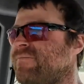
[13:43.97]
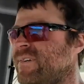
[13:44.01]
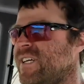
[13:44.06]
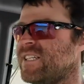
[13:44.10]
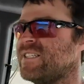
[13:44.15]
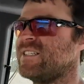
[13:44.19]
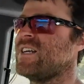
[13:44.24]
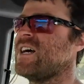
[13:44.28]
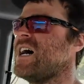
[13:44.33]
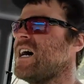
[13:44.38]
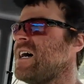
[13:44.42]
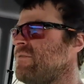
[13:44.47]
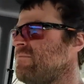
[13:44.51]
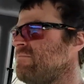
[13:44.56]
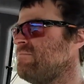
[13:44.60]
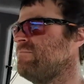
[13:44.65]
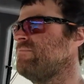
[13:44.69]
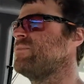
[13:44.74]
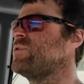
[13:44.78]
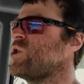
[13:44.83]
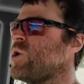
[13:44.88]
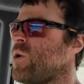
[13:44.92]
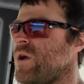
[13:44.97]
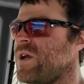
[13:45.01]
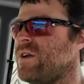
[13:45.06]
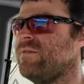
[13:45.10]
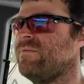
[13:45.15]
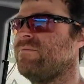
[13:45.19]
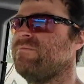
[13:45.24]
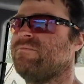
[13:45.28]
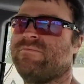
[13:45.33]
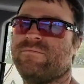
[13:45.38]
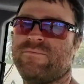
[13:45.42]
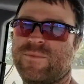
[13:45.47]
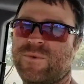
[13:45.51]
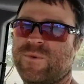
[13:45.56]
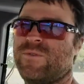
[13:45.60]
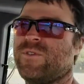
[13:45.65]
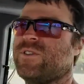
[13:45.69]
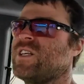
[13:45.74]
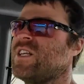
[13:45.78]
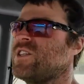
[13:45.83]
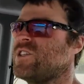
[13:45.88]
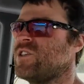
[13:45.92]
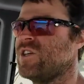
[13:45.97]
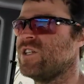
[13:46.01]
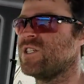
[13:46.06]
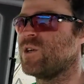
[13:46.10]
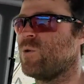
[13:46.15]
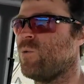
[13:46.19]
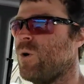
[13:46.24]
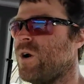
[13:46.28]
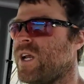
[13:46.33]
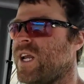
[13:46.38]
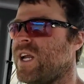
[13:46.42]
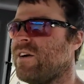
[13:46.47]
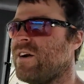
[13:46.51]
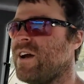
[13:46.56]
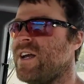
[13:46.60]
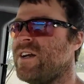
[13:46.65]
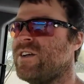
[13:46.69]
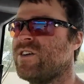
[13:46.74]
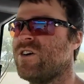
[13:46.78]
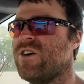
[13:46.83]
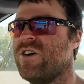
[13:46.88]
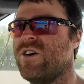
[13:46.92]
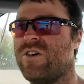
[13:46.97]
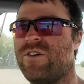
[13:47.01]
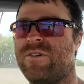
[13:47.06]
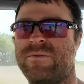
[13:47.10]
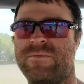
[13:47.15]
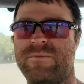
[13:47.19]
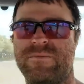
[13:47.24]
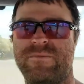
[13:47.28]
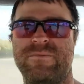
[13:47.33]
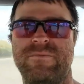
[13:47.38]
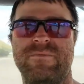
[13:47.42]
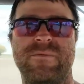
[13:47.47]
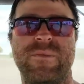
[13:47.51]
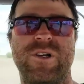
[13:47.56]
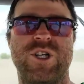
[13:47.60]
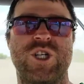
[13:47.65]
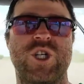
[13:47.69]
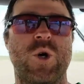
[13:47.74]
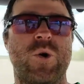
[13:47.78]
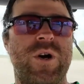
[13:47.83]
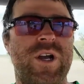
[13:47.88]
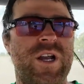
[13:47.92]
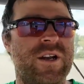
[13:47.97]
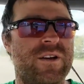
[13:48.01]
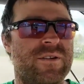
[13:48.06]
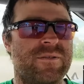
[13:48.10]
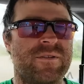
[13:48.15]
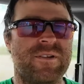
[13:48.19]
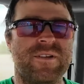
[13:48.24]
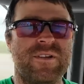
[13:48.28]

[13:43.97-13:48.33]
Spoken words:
it's not joint sensor isn't working right or showing